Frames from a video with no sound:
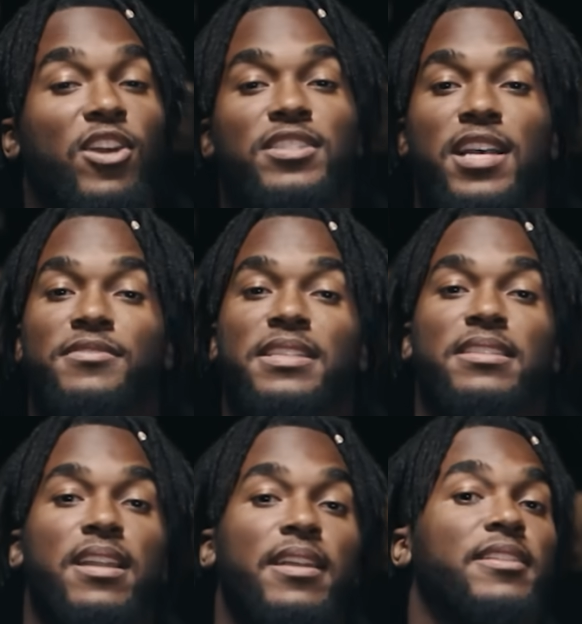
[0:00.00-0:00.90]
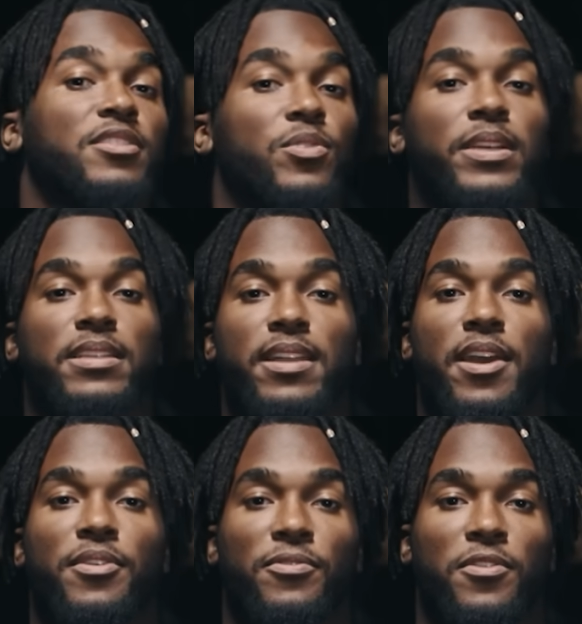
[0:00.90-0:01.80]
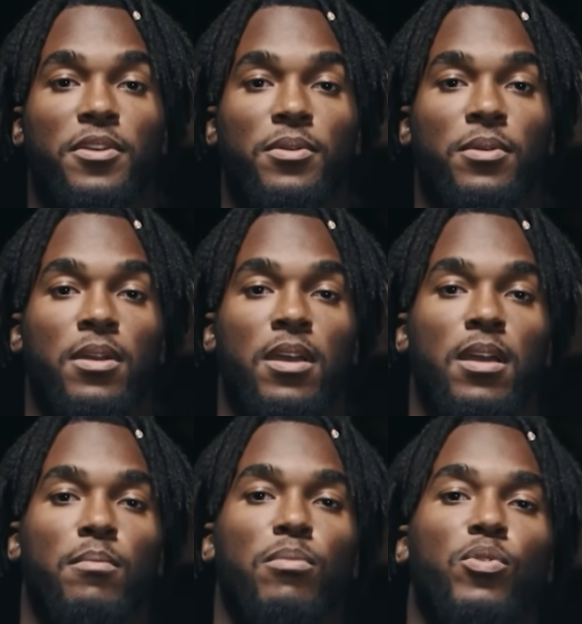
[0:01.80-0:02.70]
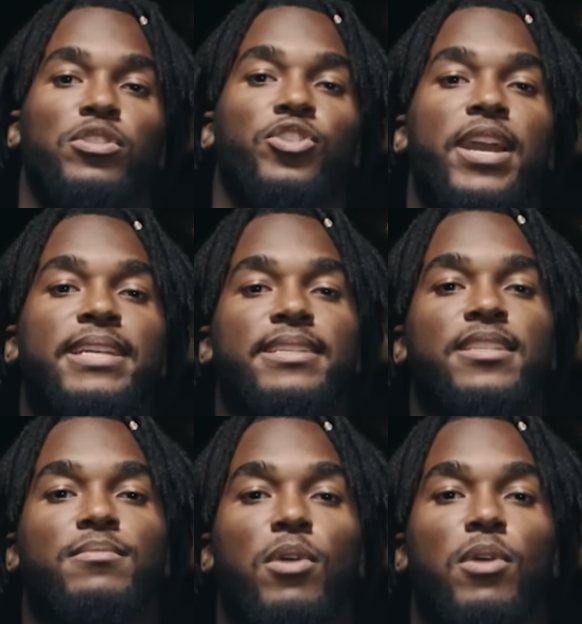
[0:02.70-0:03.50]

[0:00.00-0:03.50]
ourselves it's nothing so we can stay on the field. But what's crazy is